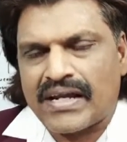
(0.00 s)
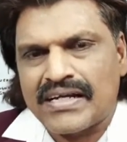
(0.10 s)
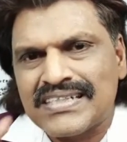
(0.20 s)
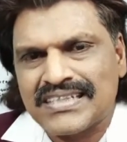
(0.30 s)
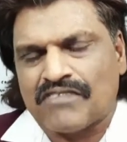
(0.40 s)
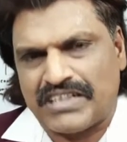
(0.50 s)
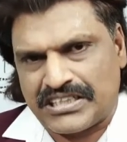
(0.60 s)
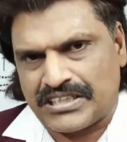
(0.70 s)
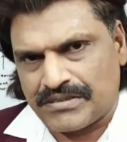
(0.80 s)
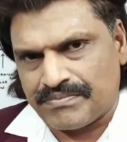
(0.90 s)
is
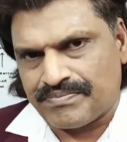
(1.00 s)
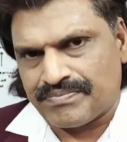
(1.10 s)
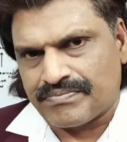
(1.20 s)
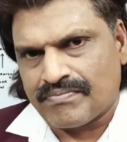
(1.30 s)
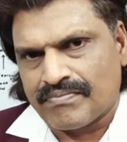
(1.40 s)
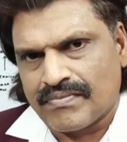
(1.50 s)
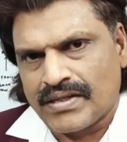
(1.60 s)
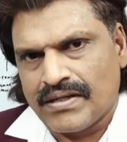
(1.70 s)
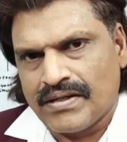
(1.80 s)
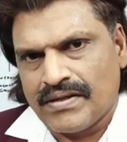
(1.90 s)
affected.
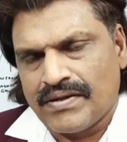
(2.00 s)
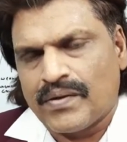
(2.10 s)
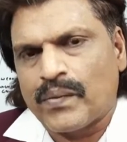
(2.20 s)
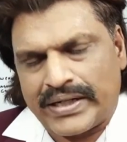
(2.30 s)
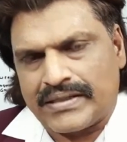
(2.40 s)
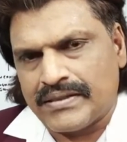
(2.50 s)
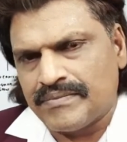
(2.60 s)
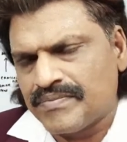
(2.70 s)
Right.